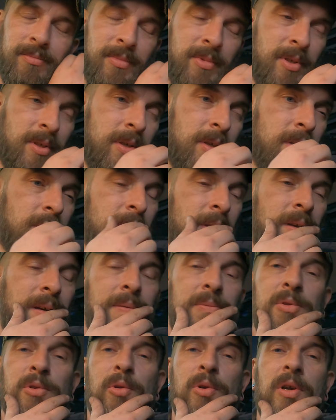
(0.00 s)
I'm
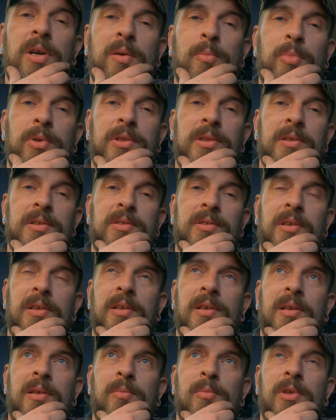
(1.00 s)
so crap at
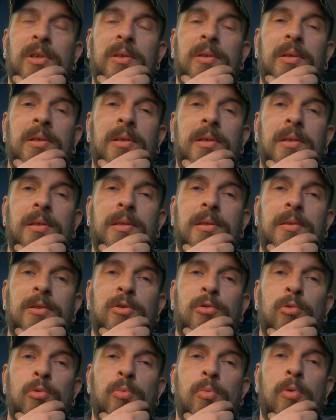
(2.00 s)
Instagram, I
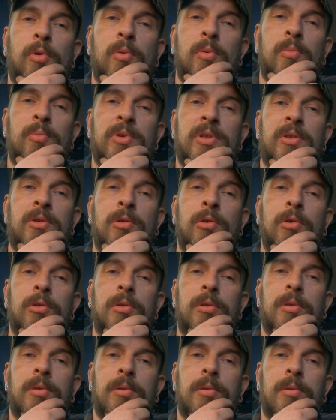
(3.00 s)
should probably
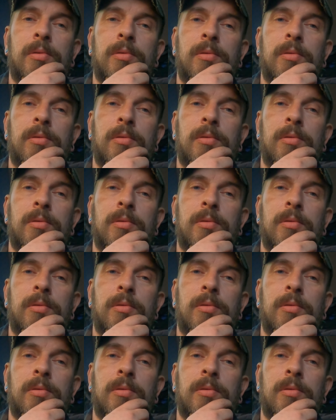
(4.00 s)
not